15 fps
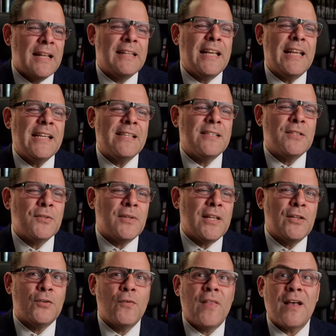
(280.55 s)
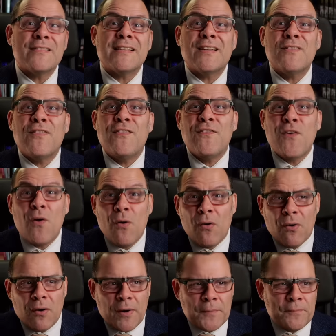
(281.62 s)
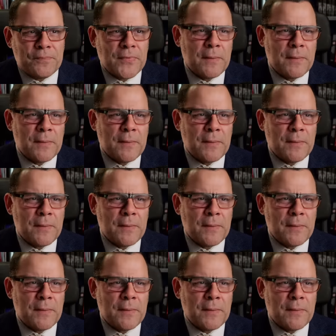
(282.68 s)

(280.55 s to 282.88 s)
the Institute in 2004.